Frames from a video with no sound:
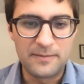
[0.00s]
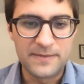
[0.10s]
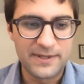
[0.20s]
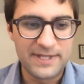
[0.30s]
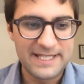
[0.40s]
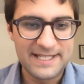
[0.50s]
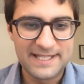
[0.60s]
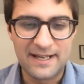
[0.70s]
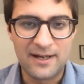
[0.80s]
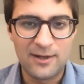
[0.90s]
So this
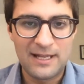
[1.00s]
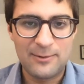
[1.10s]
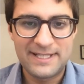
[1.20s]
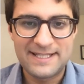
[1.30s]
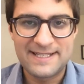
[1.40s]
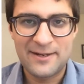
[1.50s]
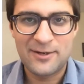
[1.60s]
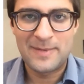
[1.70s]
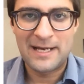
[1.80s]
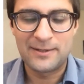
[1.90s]
is all I wanted to say
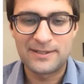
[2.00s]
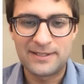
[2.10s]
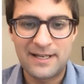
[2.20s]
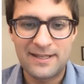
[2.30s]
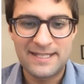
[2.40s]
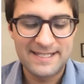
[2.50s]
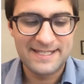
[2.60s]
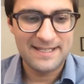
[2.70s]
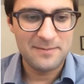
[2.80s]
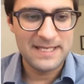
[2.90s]
about these
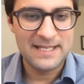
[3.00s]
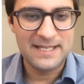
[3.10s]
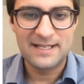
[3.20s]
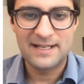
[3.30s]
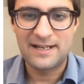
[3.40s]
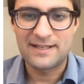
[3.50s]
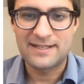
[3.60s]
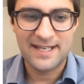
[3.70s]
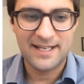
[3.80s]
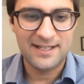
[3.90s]
CMB
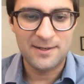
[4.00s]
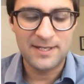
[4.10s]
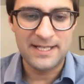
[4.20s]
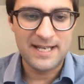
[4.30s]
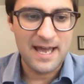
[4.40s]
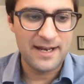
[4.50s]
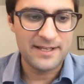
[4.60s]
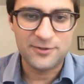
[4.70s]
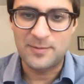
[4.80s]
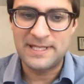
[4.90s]
secondary
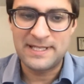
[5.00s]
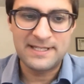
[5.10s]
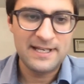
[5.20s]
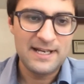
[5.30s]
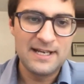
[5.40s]
anisotropies.